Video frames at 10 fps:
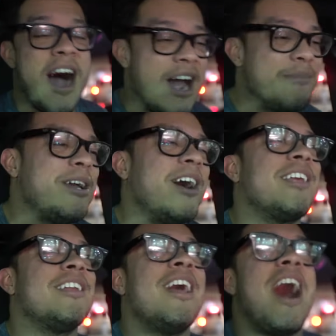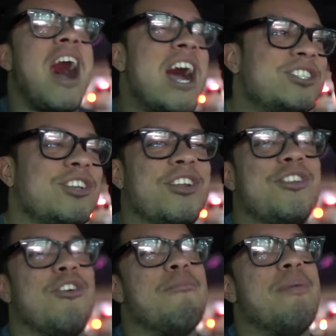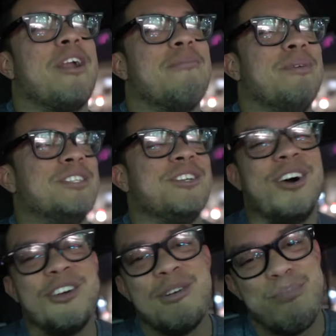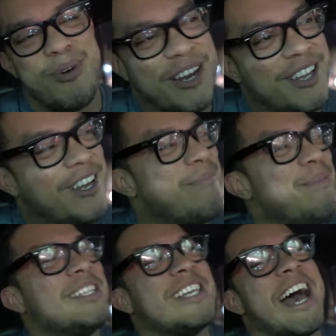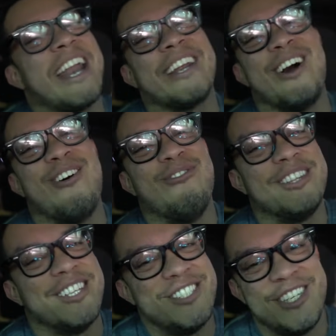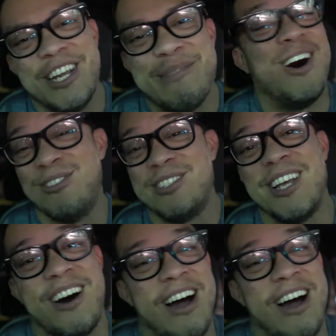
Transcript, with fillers: I'm cutting, I should have known better, but you know your boy Goody Beats had to go with the cheap hotel.